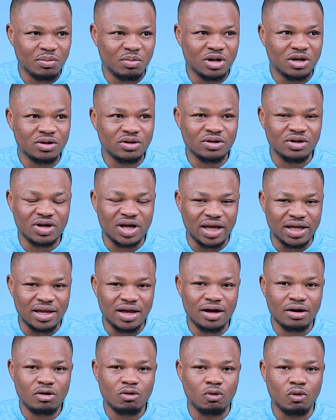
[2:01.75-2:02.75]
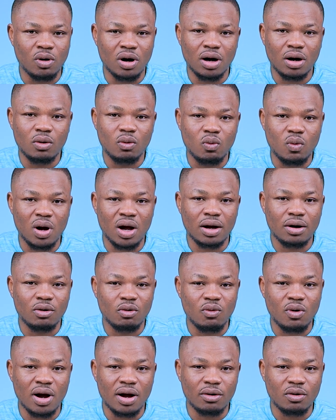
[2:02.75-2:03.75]
middle, you can hear
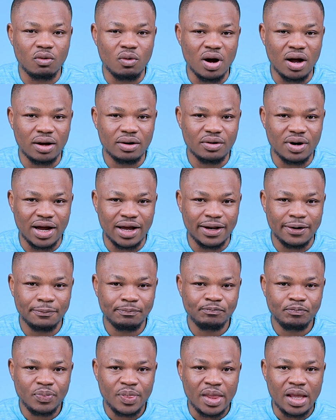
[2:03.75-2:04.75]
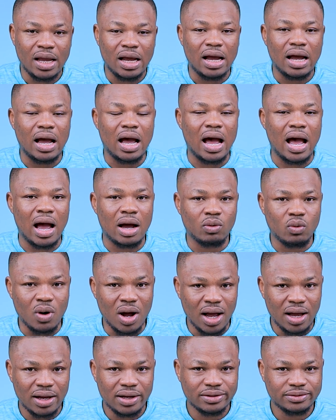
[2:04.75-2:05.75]
Nwa, right? Angwa.